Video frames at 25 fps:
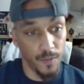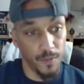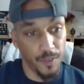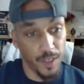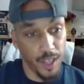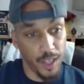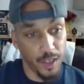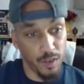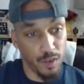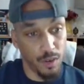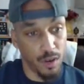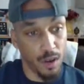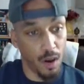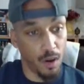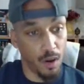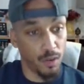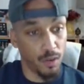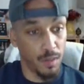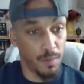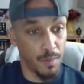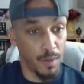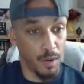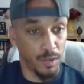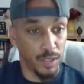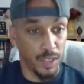There you go.
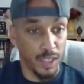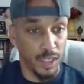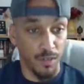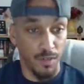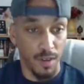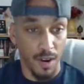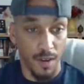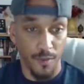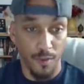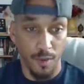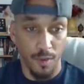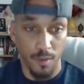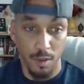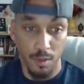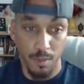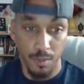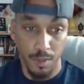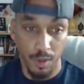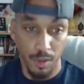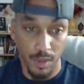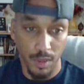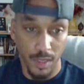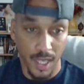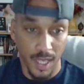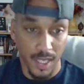The multi-ground football
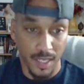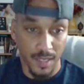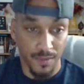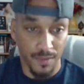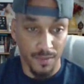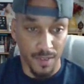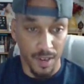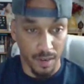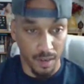boots have